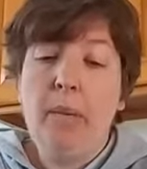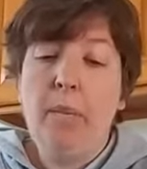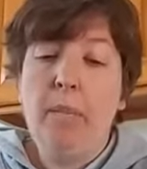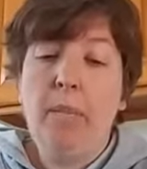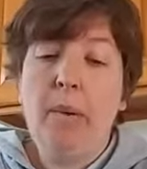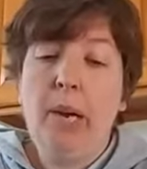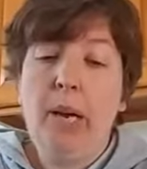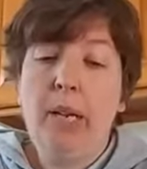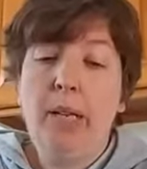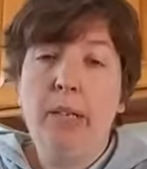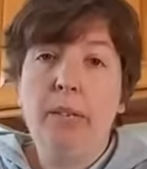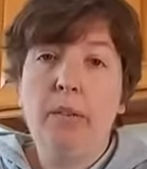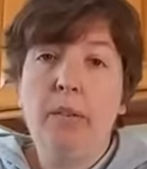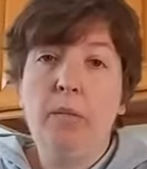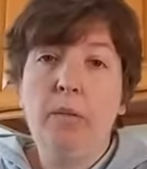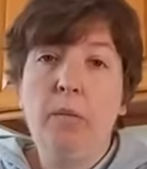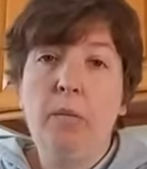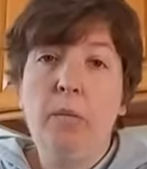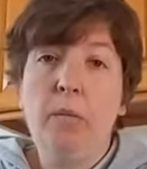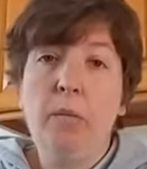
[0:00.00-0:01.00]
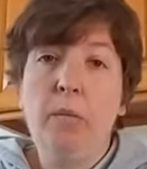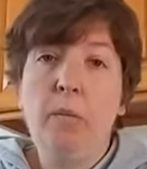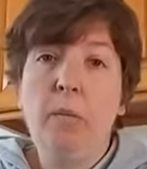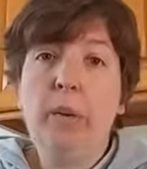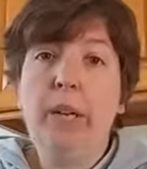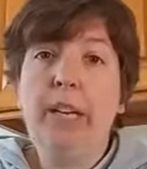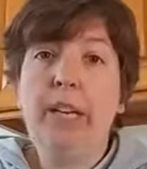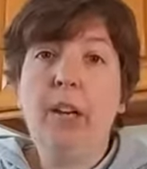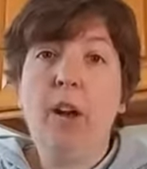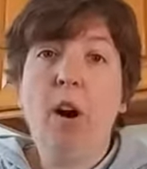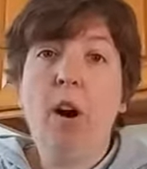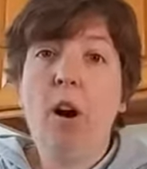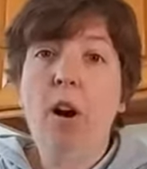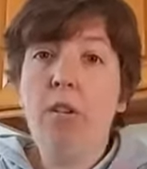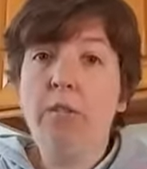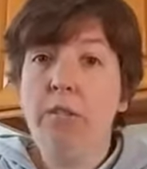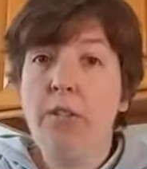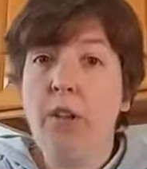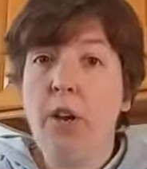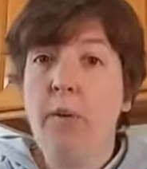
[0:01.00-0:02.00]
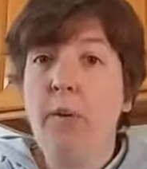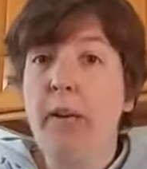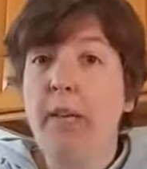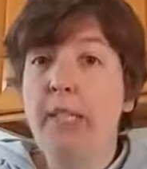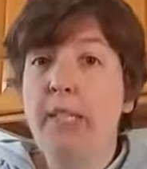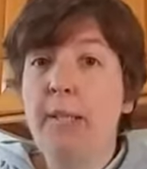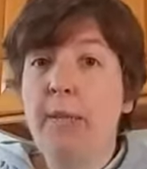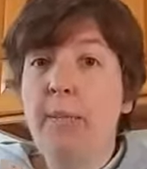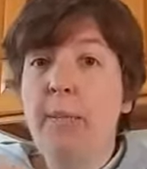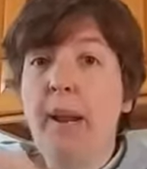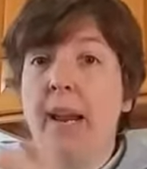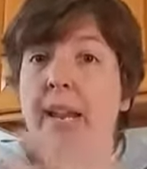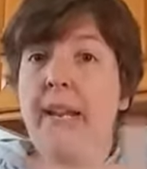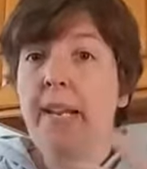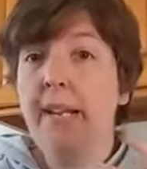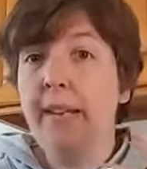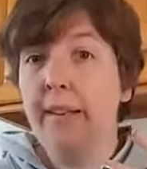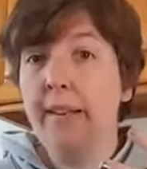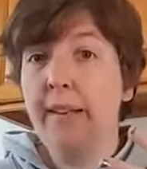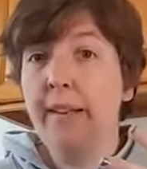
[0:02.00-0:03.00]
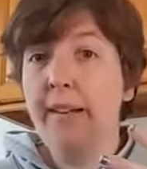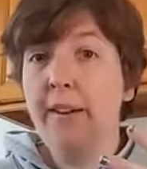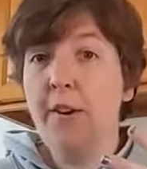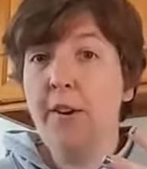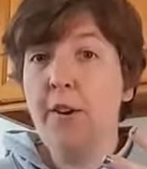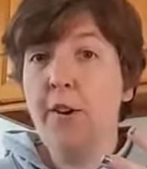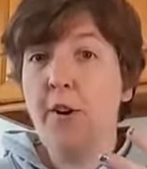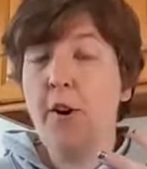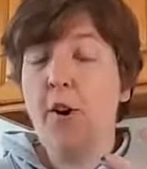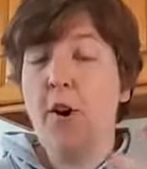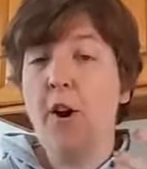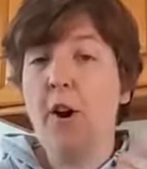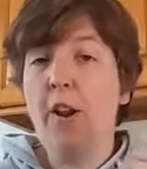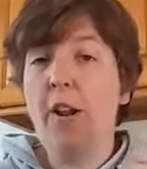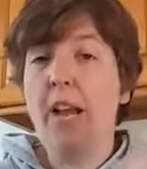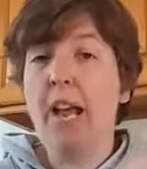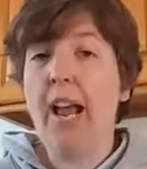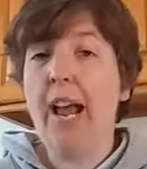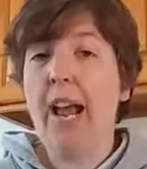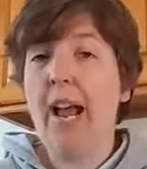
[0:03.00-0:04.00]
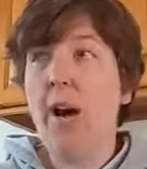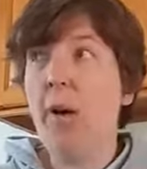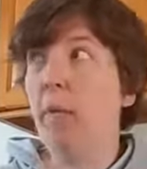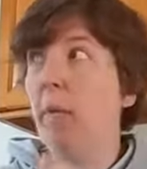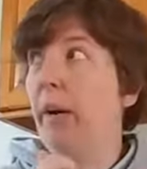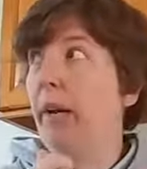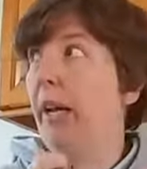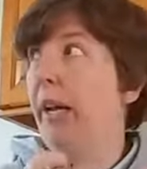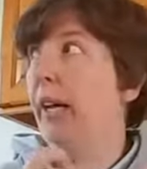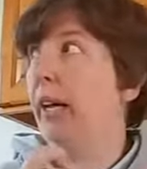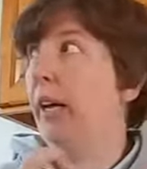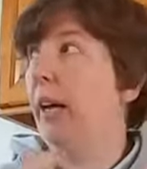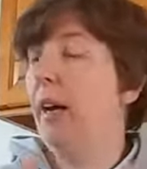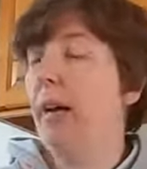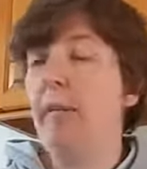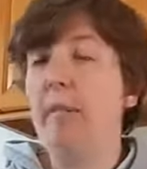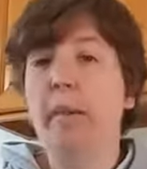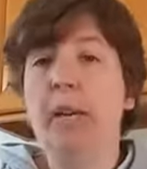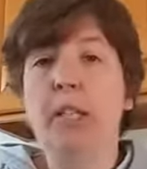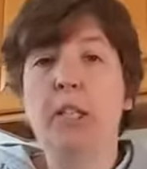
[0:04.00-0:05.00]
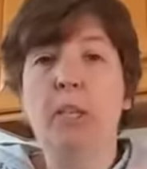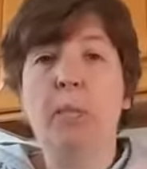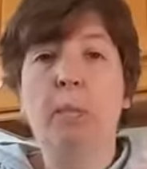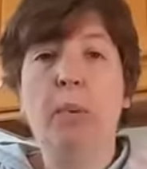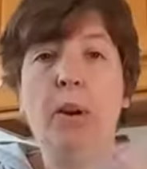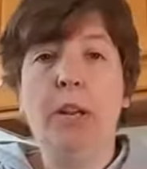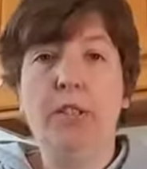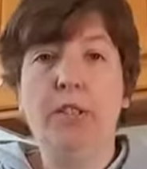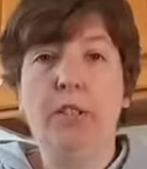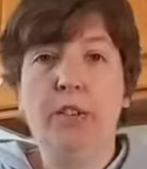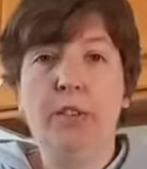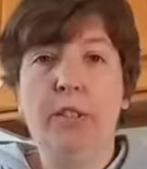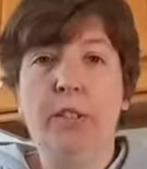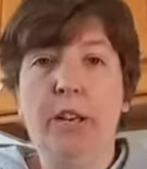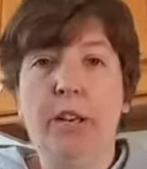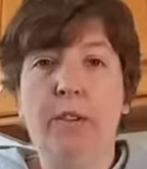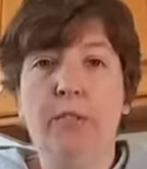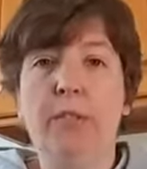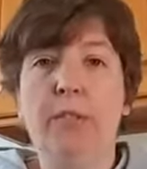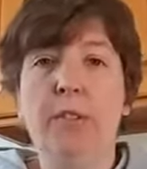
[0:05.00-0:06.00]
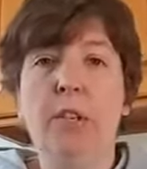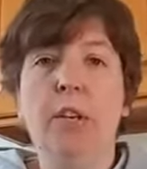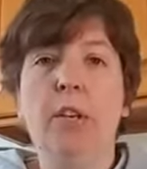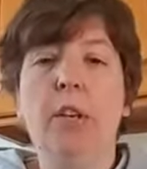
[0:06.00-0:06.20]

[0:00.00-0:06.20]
But we can also expand on how we express ourselves,